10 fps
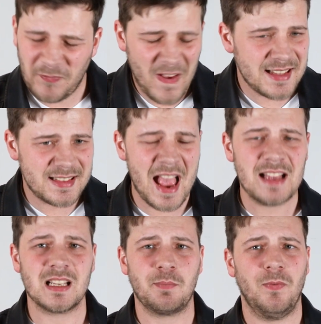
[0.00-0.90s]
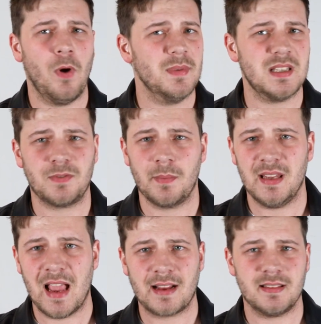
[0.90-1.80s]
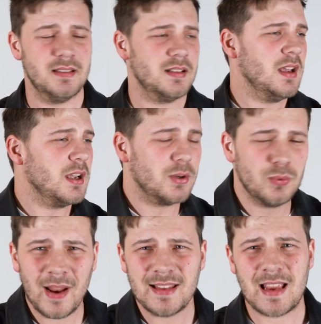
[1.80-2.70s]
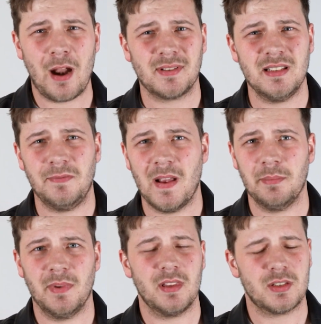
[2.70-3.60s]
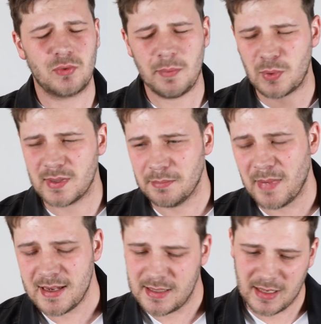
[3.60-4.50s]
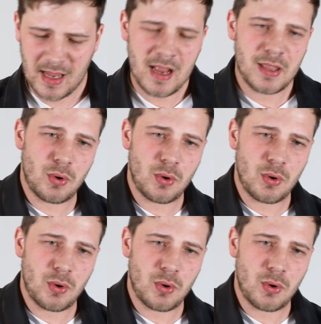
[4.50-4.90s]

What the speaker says: Fantastic performances from the actors, great character development, the script was amazing.